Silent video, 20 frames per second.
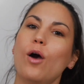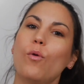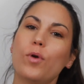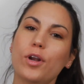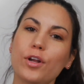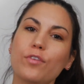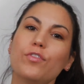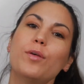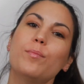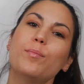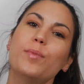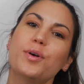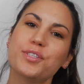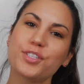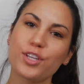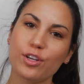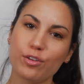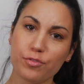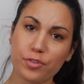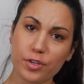One of the
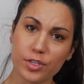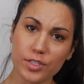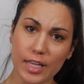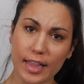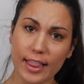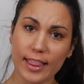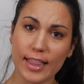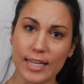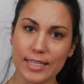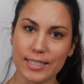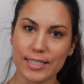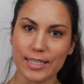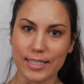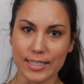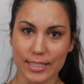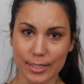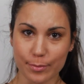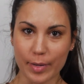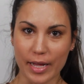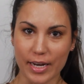most confusing things in
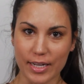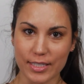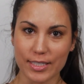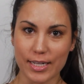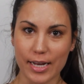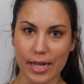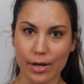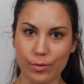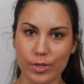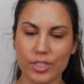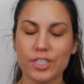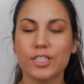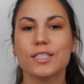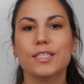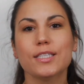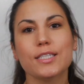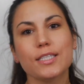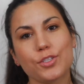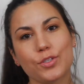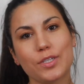the Spanish language is
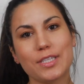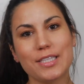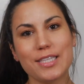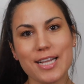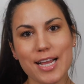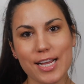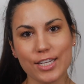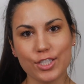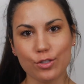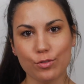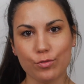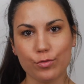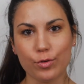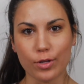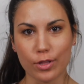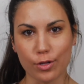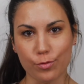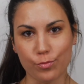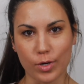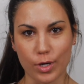the translation
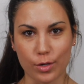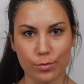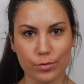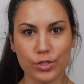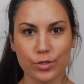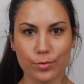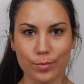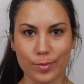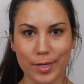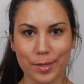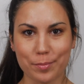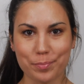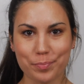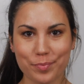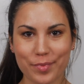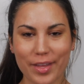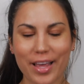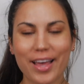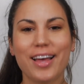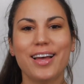for the verb to be.
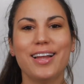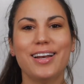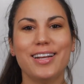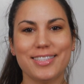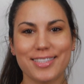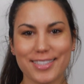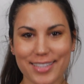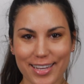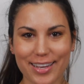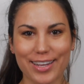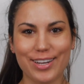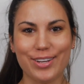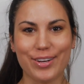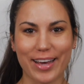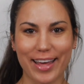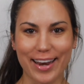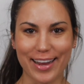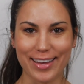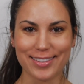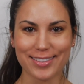Let's take a look
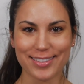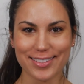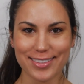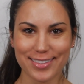at it.